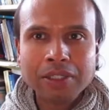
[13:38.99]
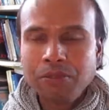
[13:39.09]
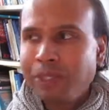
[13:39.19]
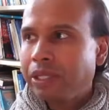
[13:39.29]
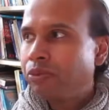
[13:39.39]

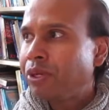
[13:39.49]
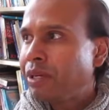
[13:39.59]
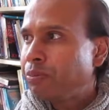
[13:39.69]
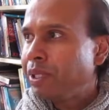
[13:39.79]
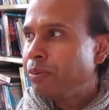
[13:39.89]
You meet the
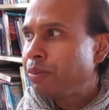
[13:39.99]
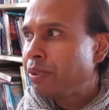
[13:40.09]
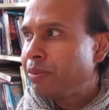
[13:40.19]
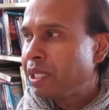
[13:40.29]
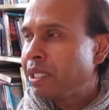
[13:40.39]
right
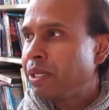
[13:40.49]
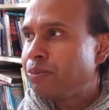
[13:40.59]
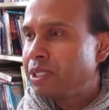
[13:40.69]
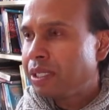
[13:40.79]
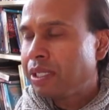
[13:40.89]
people, money
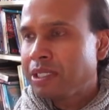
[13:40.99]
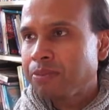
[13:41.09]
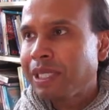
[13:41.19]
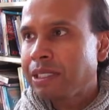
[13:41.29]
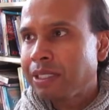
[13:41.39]
comes in
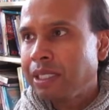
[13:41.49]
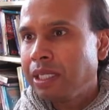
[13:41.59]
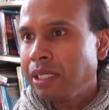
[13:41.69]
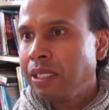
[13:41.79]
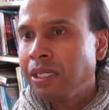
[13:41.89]

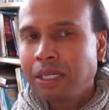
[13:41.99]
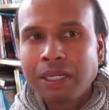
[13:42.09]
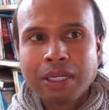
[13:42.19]
unexpectedly,